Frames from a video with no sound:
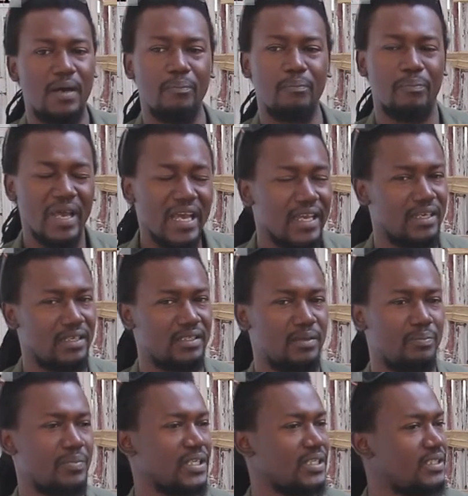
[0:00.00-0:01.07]
I'm begging
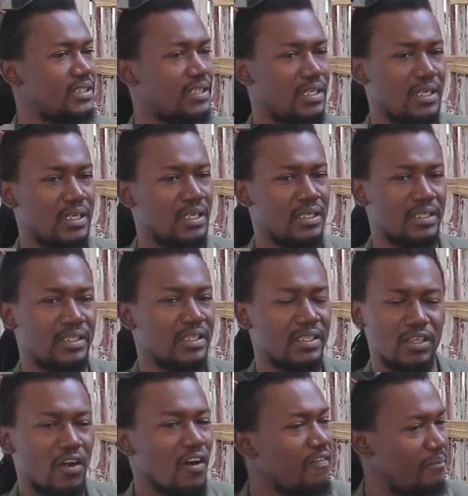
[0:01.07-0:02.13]
the press, uh,
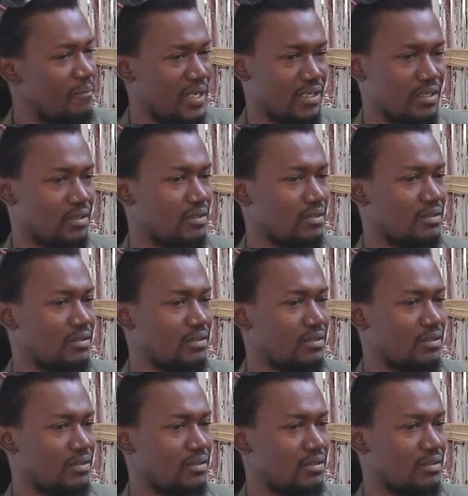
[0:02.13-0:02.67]
the government,